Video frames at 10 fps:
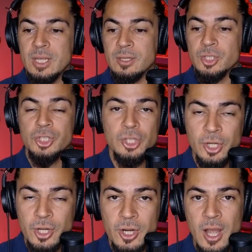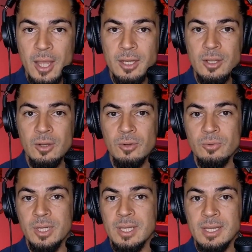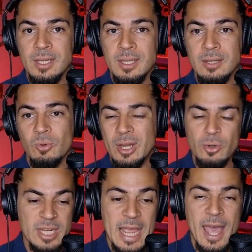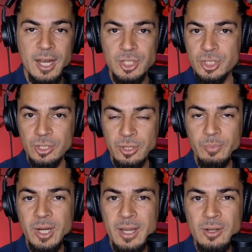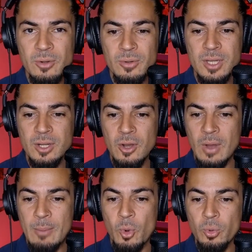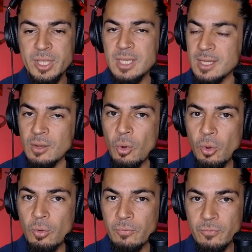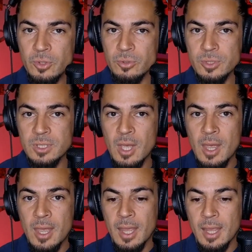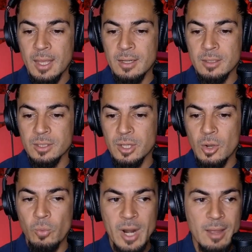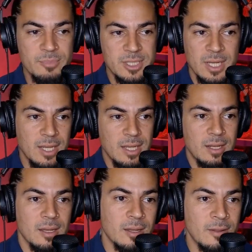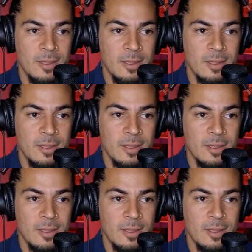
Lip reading: sugar. I don't eat added sugar, but I'm only eating whole foods. And, when I'm sitting in a